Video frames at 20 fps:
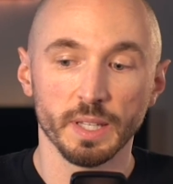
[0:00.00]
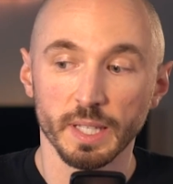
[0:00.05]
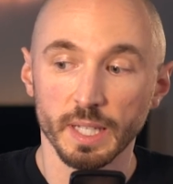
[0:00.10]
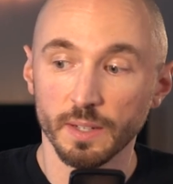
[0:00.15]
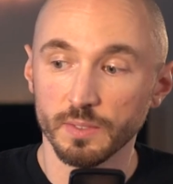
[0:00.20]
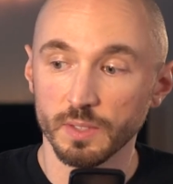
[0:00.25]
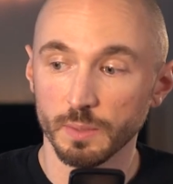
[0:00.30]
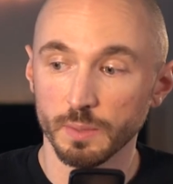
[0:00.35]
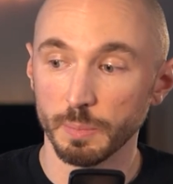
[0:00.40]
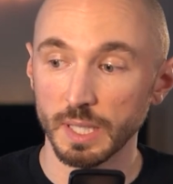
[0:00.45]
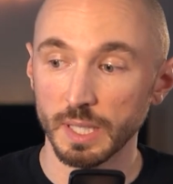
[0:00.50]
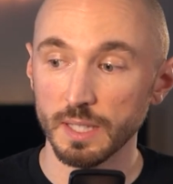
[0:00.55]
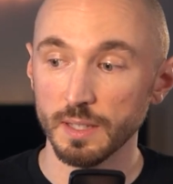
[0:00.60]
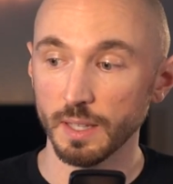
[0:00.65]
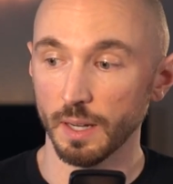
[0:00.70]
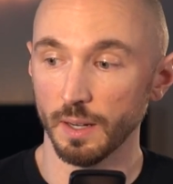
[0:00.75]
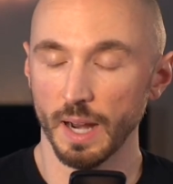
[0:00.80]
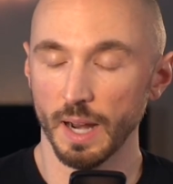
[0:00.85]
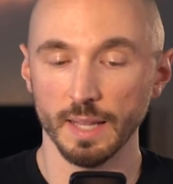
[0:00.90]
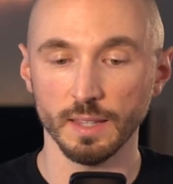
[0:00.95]
enough to be
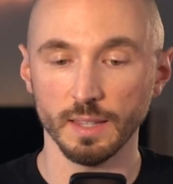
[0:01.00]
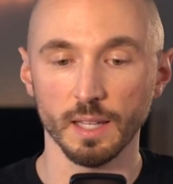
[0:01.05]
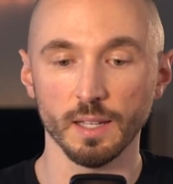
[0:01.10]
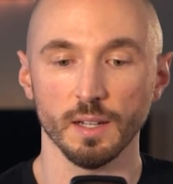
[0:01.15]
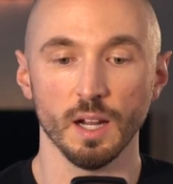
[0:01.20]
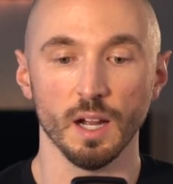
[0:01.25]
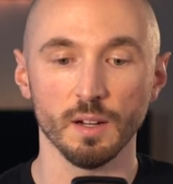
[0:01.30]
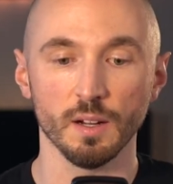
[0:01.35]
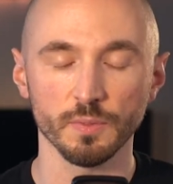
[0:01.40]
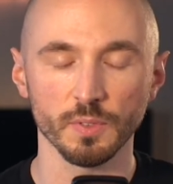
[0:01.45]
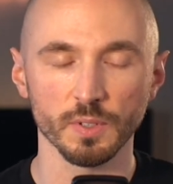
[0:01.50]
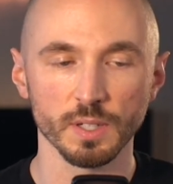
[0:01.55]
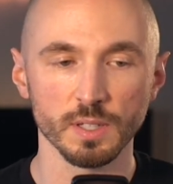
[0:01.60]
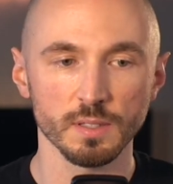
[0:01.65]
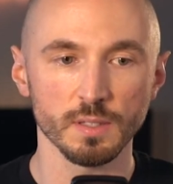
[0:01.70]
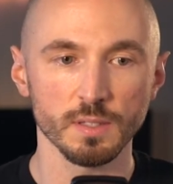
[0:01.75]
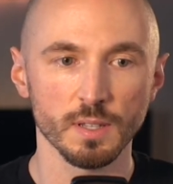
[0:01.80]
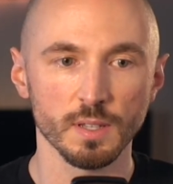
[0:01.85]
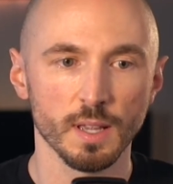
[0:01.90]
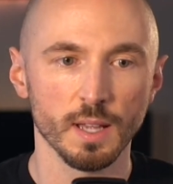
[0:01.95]
there at that
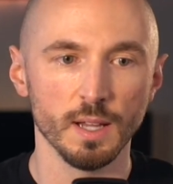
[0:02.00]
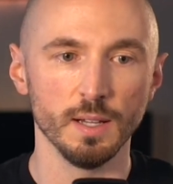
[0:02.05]
conference.